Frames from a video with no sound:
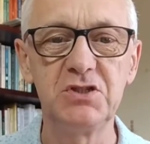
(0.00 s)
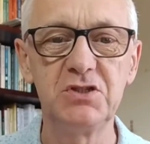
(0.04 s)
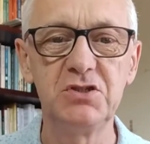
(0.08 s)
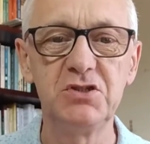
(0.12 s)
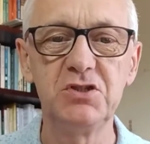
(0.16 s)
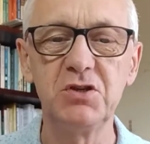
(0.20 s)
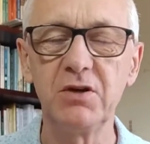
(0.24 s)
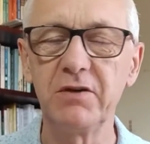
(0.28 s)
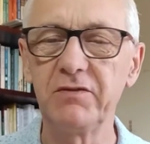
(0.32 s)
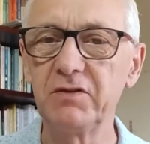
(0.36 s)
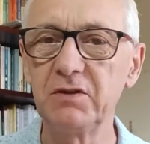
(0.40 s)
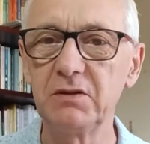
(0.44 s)

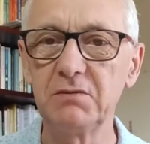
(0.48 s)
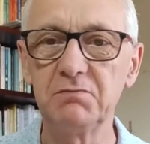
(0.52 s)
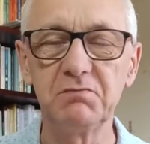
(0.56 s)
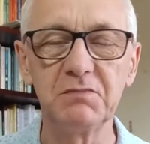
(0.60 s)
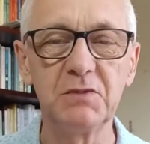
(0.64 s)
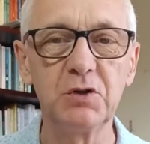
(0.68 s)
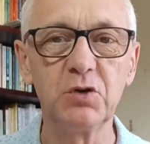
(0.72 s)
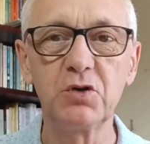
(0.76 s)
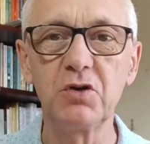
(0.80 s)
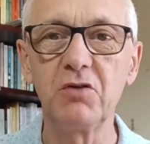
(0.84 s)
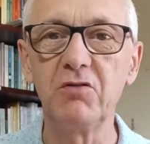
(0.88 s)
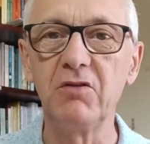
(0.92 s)
Do you ever
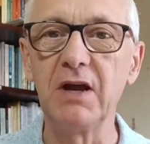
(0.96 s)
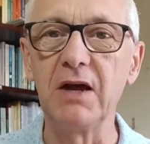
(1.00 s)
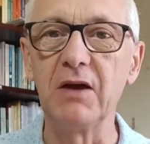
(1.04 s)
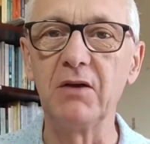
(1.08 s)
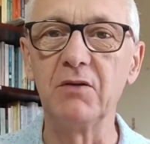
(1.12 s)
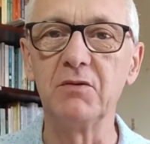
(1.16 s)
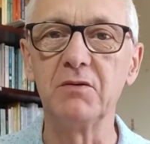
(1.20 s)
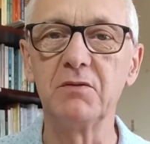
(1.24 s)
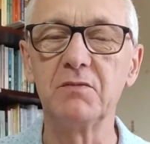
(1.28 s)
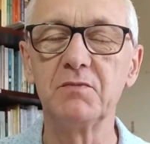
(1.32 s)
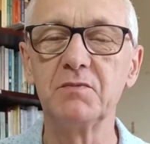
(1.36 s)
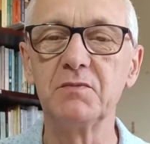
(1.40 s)
look
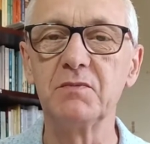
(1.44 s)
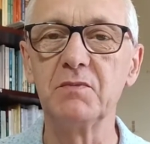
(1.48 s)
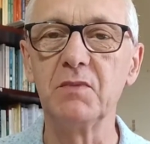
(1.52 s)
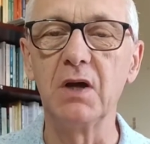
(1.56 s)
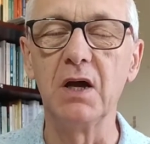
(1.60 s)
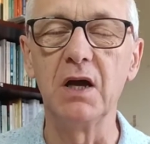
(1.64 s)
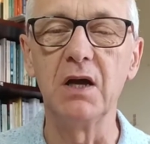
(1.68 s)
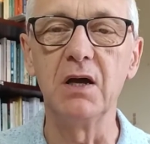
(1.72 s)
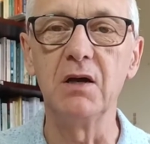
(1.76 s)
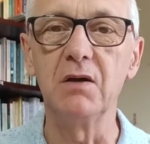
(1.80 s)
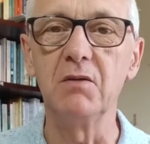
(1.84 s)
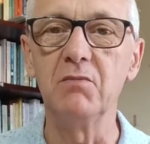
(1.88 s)
around
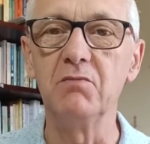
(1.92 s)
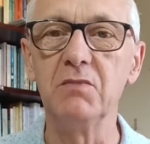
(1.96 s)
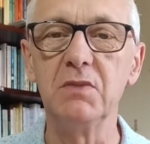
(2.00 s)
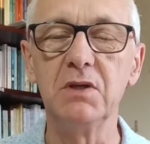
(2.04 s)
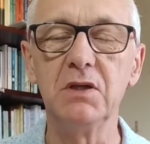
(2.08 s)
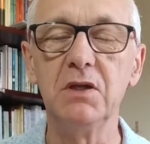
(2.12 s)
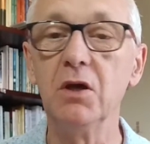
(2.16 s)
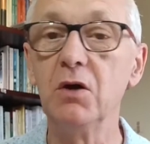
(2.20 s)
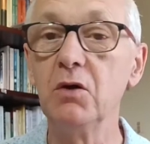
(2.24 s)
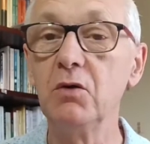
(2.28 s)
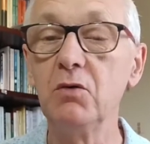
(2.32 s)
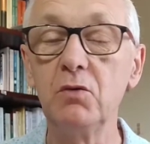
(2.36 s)

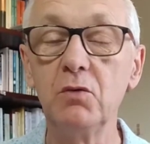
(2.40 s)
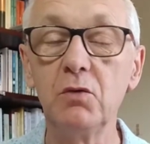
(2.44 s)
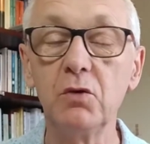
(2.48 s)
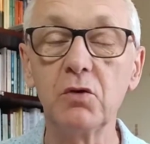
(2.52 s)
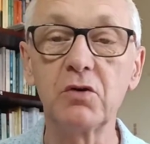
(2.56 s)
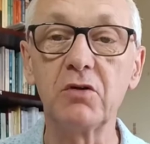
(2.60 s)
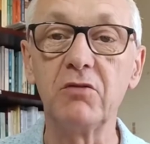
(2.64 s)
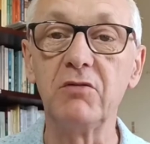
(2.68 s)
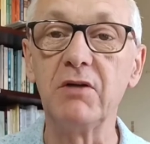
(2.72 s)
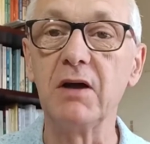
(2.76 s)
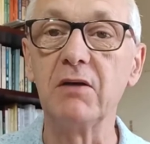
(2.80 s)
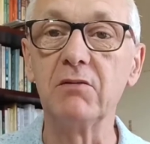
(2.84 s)
your
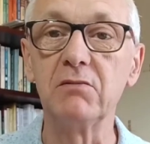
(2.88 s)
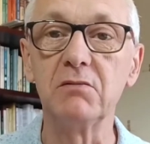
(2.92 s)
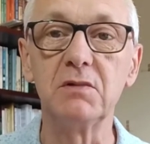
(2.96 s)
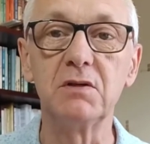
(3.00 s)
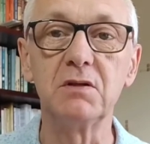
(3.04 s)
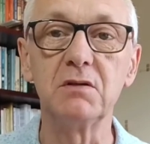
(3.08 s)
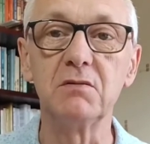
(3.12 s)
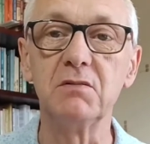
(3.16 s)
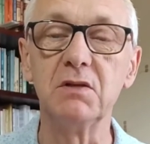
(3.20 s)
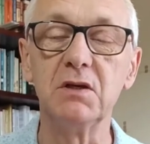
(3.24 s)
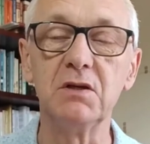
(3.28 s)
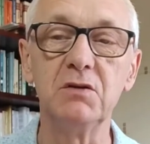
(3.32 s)

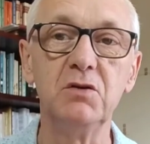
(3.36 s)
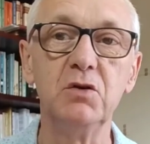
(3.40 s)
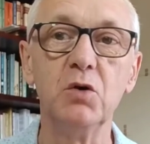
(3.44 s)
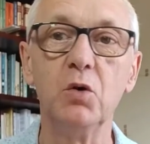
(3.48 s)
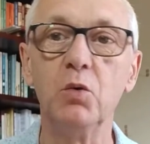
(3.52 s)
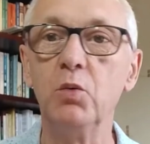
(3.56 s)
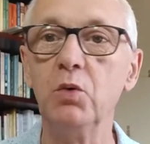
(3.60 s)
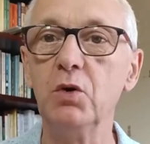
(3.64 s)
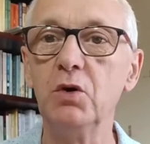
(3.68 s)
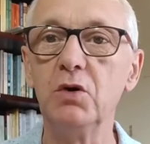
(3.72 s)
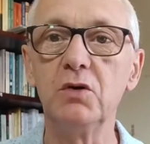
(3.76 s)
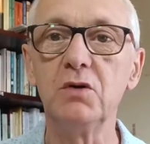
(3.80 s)

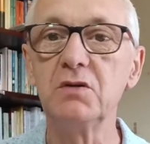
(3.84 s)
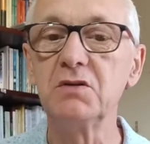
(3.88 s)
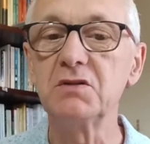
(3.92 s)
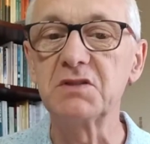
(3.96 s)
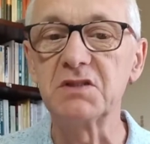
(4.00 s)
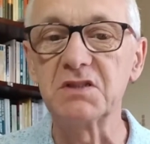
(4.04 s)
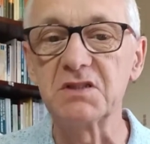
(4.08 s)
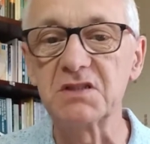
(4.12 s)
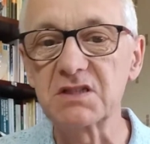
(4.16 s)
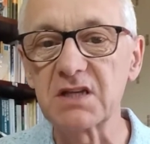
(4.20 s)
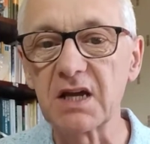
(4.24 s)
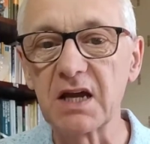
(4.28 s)

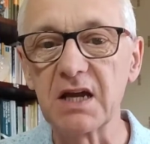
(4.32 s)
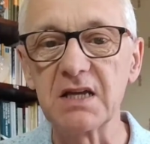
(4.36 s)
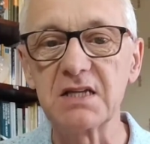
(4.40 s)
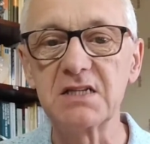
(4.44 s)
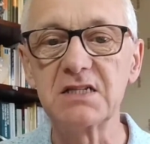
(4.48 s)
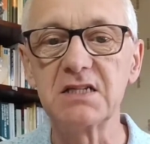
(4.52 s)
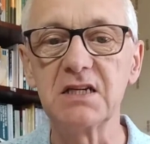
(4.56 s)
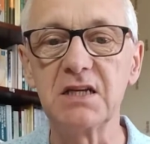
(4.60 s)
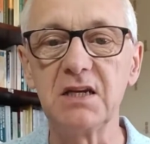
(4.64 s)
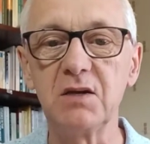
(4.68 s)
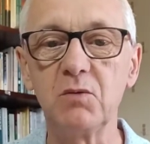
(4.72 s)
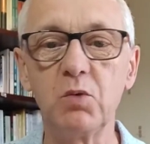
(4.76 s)
world,
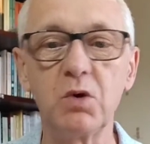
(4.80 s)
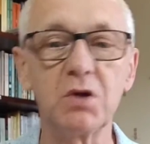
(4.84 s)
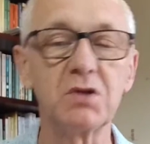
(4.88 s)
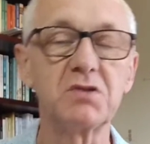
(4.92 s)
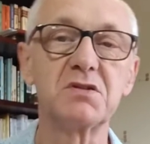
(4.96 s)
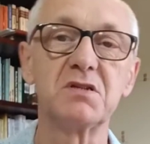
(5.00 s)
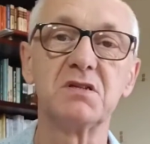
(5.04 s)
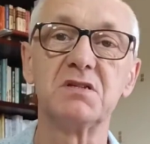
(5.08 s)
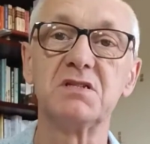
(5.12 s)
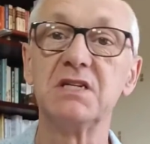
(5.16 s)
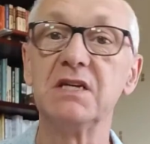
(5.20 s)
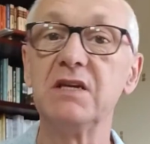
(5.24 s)
society,
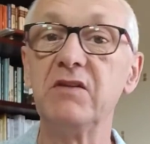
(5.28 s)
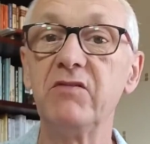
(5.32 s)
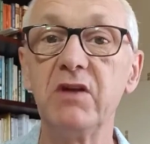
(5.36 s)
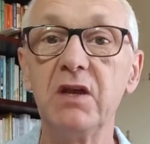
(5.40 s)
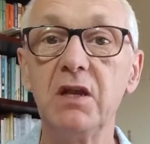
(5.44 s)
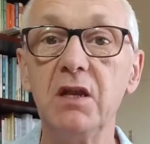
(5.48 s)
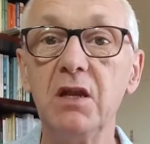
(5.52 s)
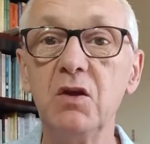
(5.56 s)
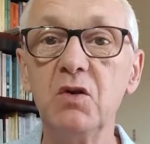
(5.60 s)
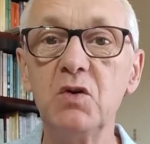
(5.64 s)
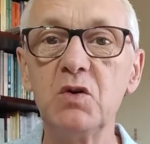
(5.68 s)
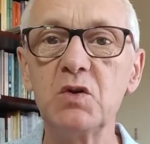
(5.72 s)
watch the
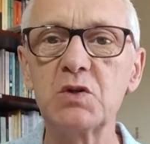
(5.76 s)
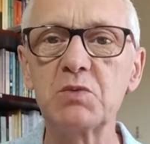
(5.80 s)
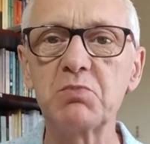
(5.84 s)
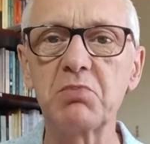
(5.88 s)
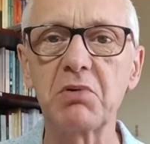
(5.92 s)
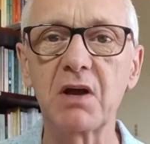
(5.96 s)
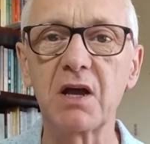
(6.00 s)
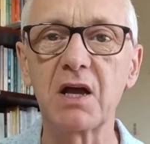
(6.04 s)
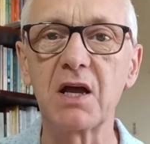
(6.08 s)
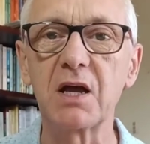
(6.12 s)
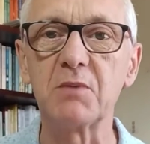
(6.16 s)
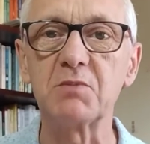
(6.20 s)
TV news
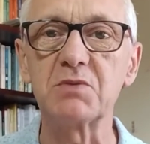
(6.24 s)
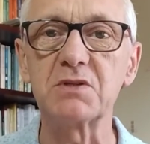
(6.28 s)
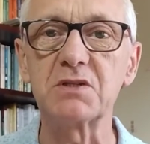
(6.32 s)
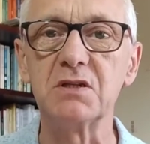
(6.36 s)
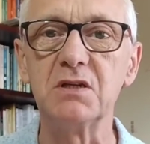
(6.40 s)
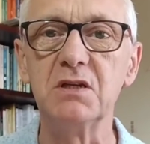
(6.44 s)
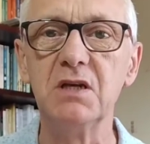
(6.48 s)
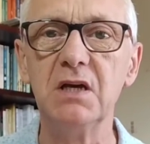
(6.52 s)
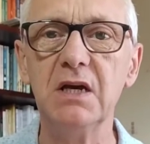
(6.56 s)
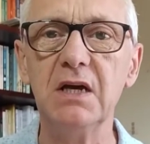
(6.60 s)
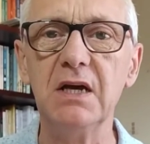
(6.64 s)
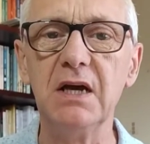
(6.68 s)
perhaps,
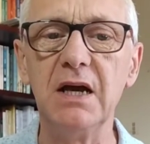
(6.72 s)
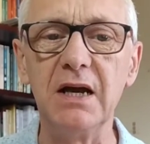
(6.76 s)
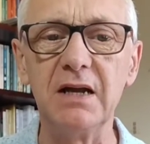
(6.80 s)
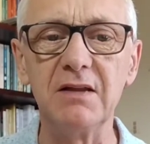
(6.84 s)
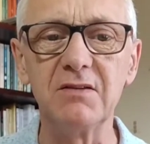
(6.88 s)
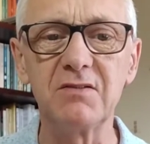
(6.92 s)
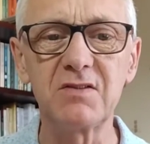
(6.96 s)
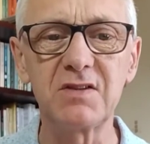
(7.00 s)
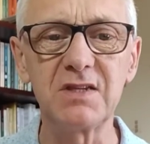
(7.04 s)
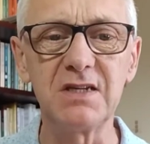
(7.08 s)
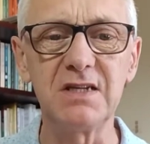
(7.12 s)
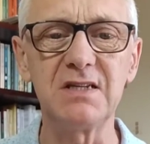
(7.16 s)
and
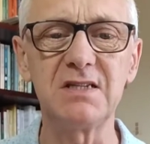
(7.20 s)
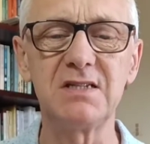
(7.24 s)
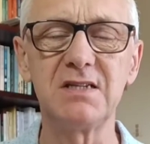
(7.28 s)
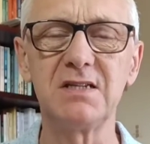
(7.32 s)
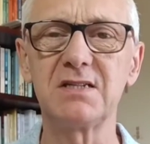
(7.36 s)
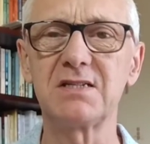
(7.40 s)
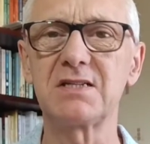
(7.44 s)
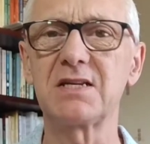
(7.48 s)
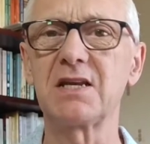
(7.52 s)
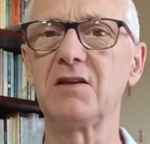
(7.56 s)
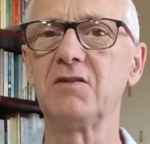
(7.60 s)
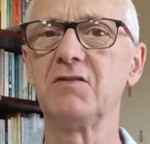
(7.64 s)
think
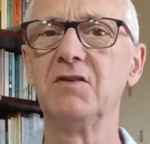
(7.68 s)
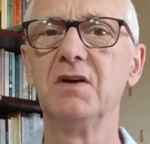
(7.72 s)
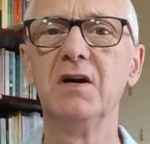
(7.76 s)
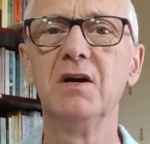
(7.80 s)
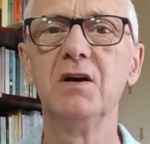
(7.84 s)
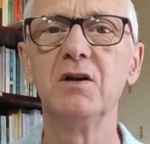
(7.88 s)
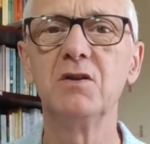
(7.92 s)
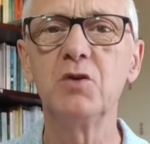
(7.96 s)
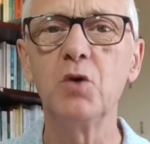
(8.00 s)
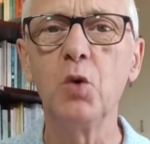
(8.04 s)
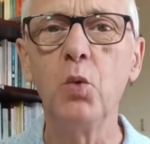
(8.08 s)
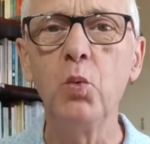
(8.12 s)
to yourself,
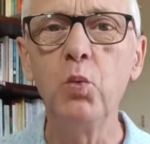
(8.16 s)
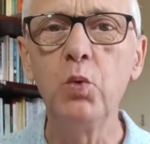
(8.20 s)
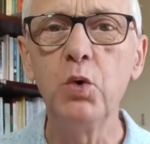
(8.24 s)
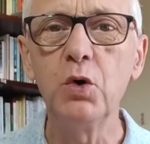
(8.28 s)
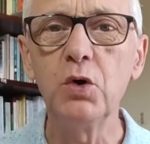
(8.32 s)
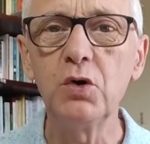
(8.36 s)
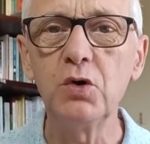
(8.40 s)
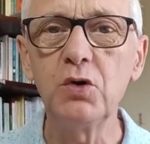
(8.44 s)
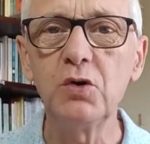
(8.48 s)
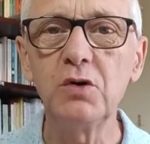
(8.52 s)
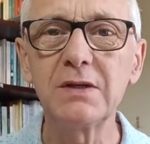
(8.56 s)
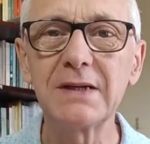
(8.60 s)
the
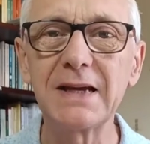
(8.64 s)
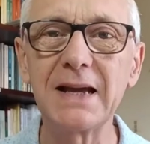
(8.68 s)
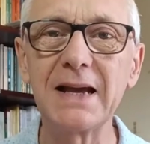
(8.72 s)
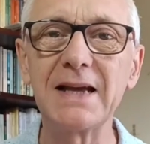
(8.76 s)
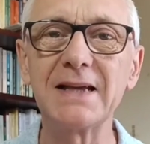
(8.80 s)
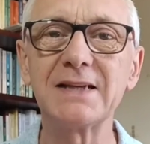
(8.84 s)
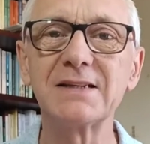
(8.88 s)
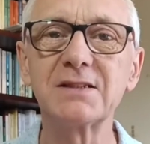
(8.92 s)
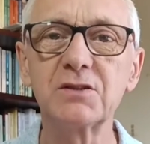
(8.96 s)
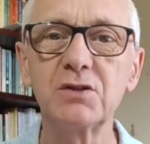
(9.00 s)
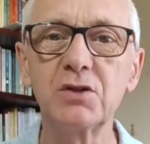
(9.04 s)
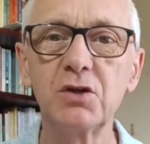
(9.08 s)
world
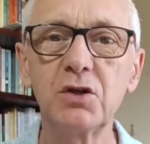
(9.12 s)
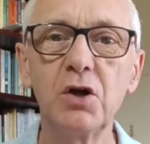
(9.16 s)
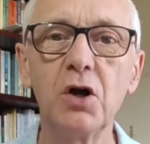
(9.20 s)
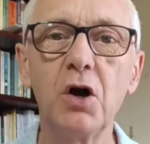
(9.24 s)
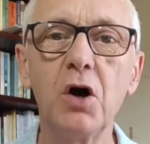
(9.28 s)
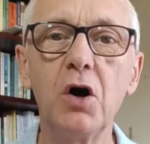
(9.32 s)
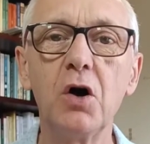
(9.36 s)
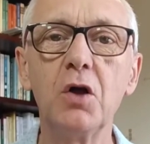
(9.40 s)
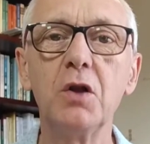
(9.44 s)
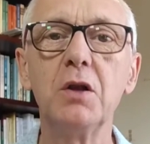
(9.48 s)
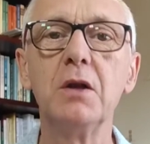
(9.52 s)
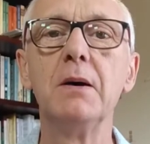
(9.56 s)
has
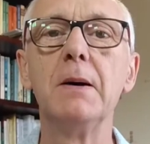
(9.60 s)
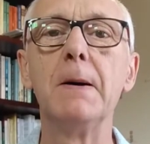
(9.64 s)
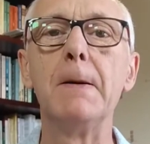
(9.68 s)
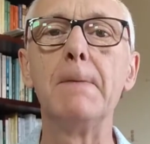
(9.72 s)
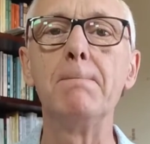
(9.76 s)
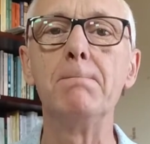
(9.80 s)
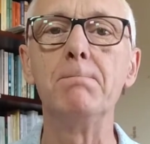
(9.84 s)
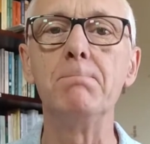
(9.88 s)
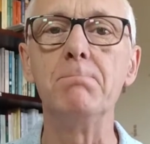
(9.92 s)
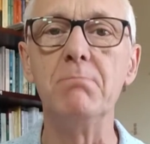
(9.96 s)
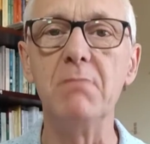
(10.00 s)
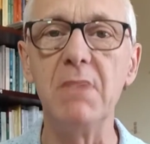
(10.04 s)
gone
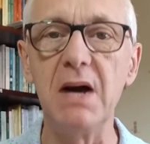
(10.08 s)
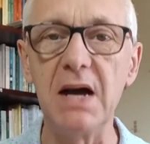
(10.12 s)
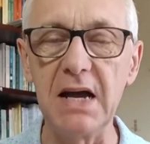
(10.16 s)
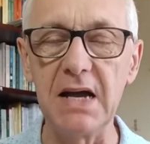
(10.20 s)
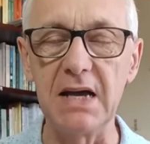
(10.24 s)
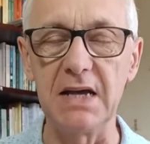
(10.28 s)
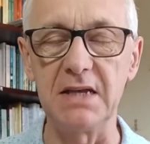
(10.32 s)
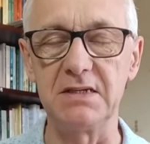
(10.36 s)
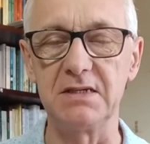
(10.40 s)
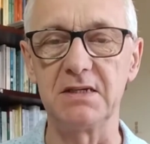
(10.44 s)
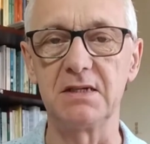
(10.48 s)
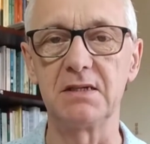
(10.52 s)

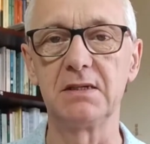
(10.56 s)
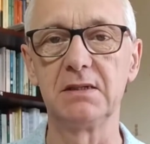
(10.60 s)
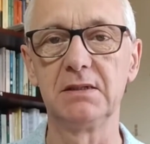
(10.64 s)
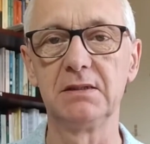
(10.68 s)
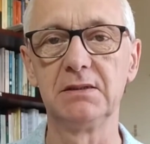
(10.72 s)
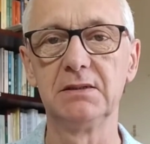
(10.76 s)
mad,